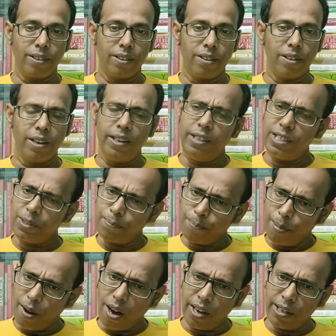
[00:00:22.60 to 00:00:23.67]
it is
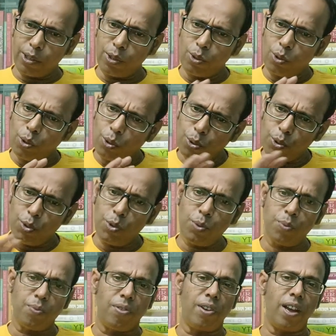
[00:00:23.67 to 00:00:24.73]
far too
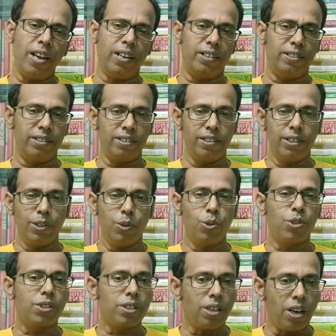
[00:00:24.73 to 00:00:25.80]
vague to
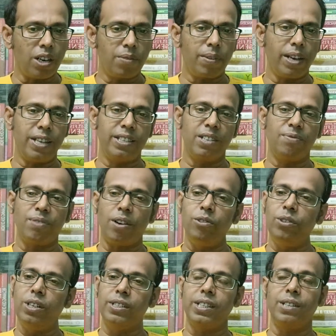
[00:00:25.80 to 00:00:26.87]
serve as a
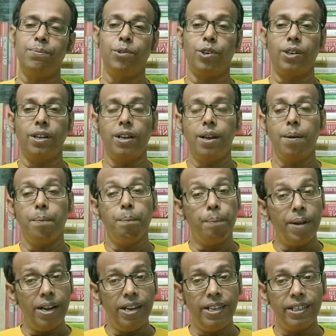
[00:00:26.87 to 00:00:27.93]
foundation for
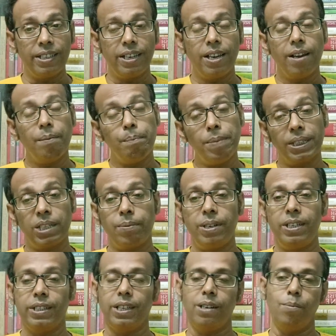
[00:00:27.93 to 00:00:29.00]
building
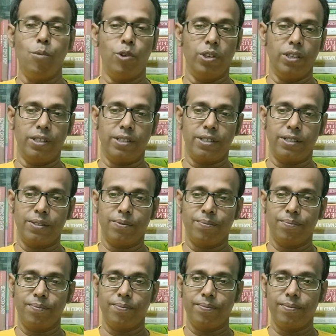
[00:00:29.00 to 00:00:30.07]
mathematical models.
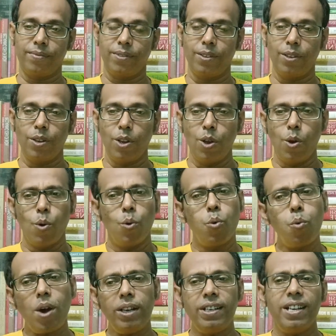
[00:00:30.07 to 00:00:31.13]

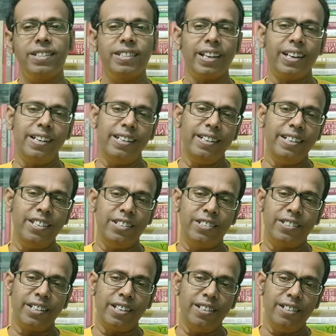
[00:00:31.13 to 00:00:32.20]
What exactly is
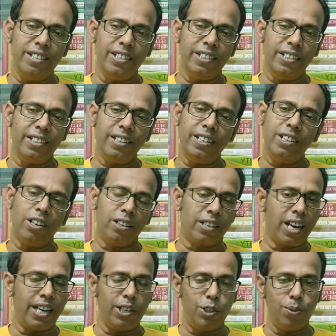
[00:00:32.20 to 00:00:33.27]
changing in
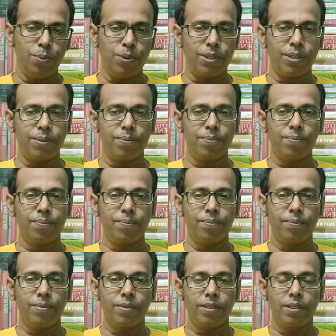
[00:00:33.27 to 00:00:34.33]
organisms?
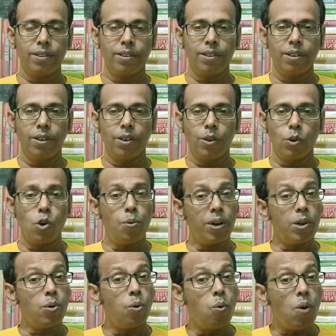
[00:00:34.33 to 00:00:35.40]

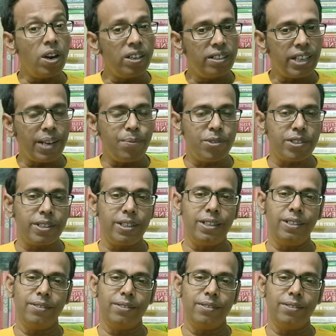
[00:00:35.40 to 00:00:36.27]
Over what time scale?